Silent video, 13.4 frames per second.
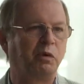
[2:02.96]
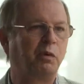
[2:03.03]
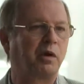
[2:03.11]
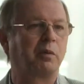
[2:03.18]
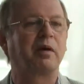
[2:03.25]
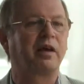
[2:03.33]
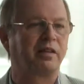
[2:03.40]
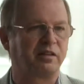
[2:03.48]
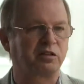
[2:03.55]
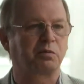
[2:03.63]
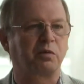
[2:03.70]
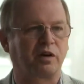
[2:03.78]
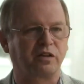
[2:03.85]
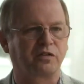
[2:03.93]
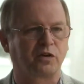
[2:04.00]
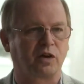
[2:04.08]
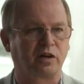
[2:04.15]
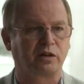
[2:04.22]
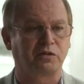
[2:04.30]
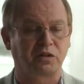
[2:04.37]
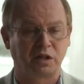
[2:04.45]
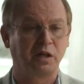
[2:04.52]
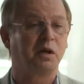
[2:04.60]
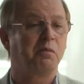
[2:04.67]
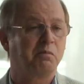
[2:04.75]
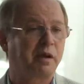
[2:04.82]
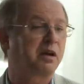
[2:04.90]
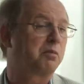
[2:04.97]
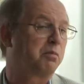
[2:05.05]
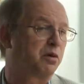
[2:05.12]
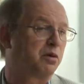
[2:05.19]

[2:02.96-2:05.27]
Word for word: we want to pay this price for your house, make them